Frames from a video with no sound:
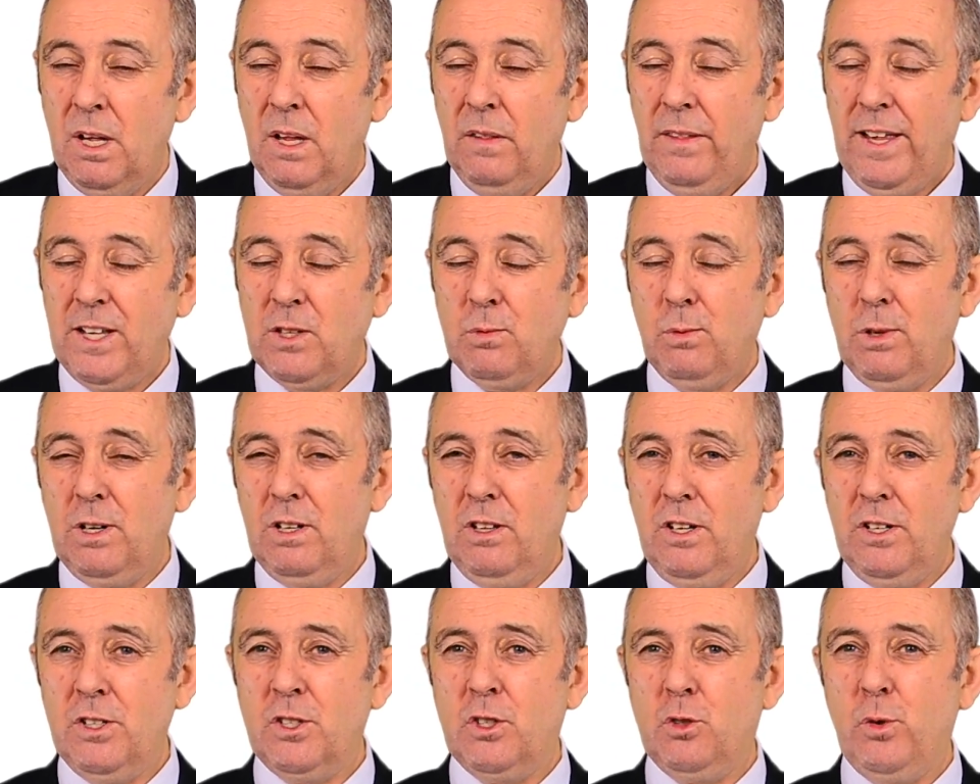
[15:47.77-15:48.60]
That's one of
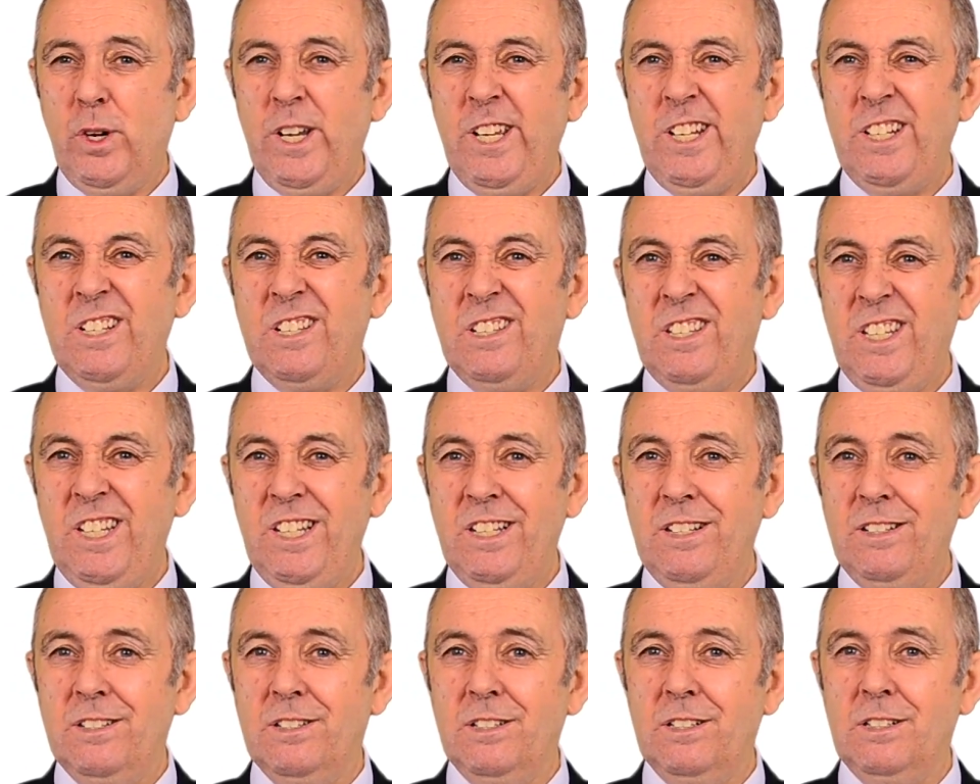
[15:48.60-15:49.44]
those strange
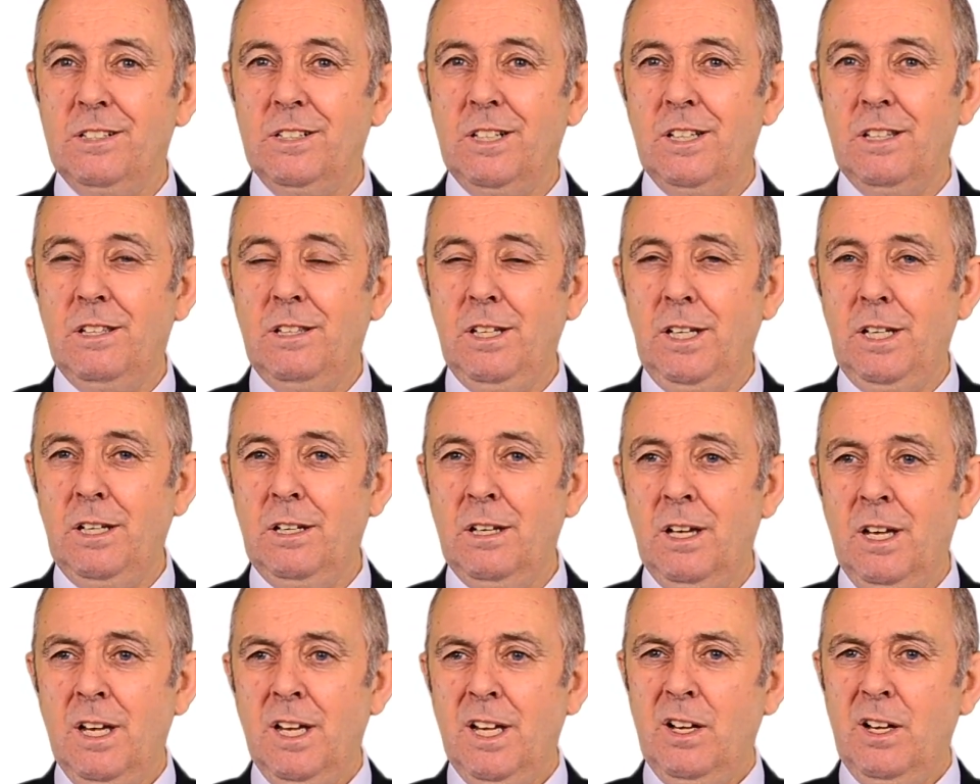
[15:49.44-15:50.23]
things that I think